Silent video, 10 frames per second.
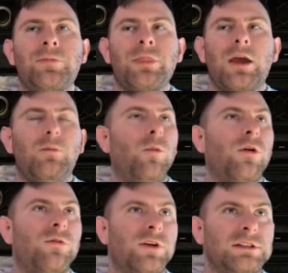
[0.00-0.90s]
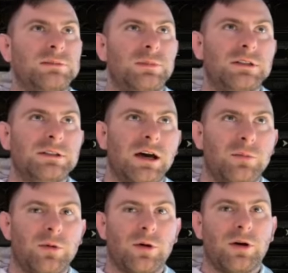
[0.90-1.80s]
more freeze build
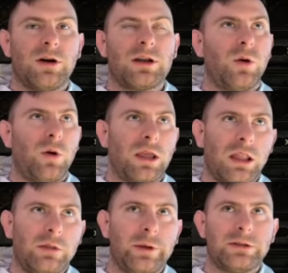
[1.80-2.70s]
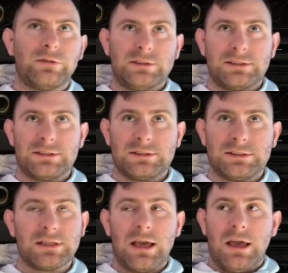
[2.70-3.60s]
up or ignoring elemental
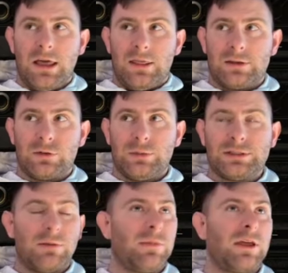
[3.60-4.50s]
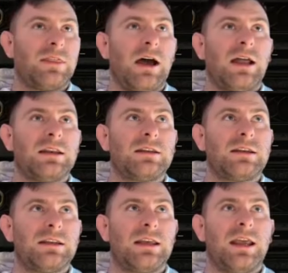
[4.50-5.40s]
resistances, this will be something that
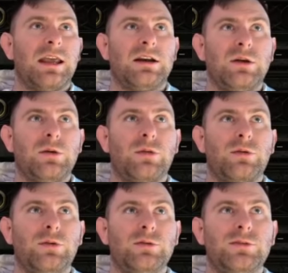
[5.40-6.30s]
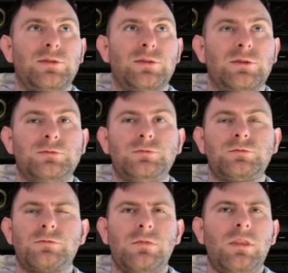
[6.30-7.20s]
can carry you through to
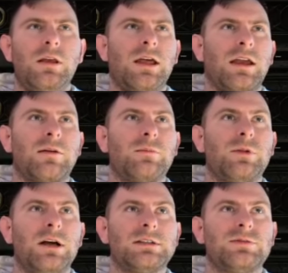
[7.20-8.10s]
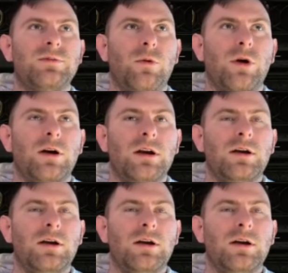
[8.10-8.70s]
like +4